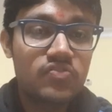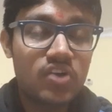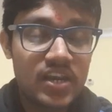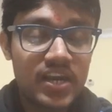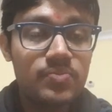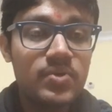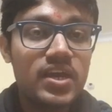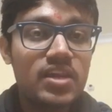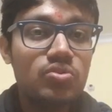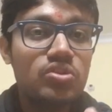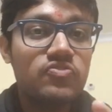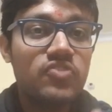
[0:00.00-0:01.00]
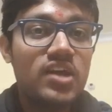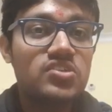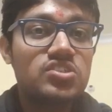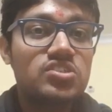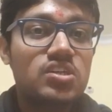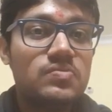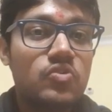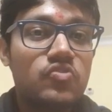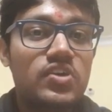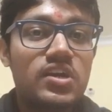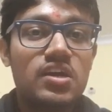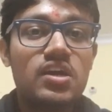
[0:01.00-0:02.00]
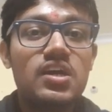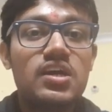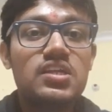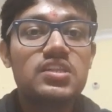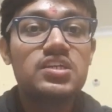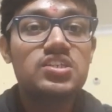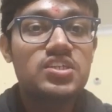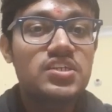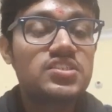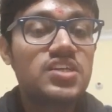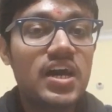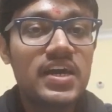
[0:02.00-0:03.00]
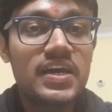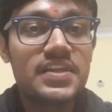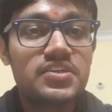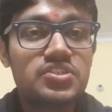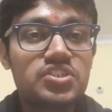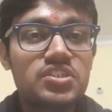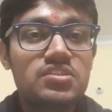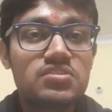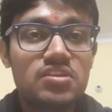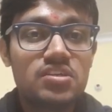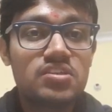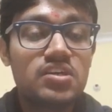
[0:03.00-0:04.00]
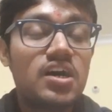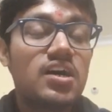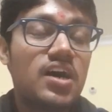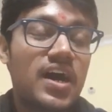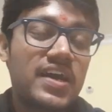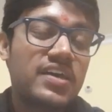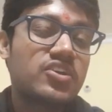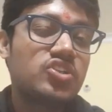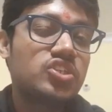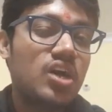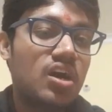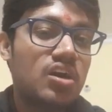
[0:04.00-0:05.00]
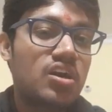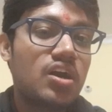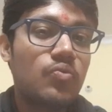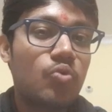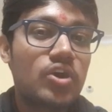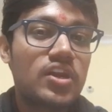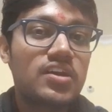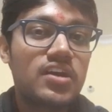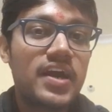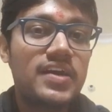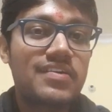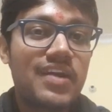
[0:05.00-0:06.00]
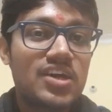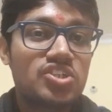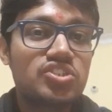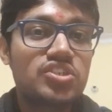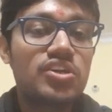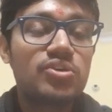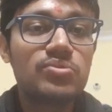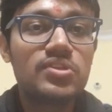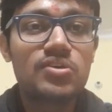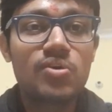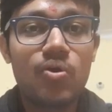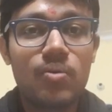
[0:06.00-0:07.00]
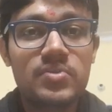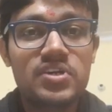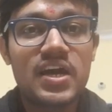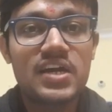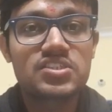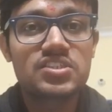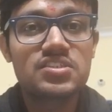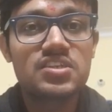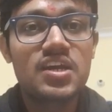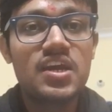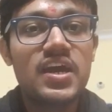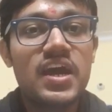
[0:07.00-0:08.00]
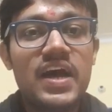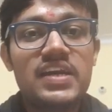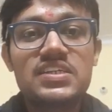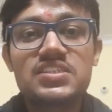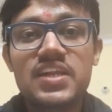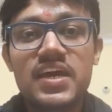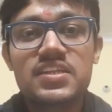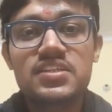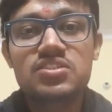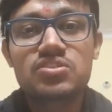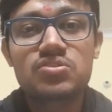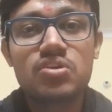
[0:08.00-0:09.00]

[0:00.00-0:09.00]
let me tell you the fancy stuff of it. The sun's high energy ultraviolet light crashes into the comet gases, and it's like this